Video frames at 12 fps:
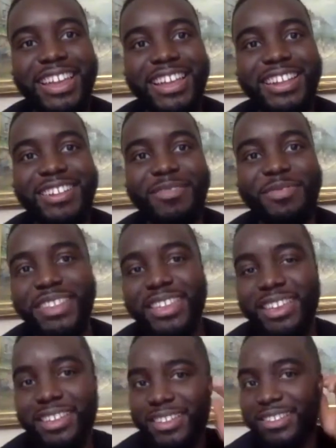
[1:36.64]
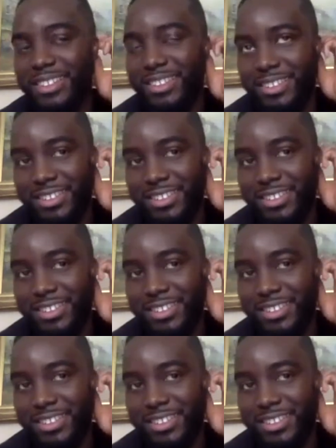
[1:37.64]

Yeah, man, honestly.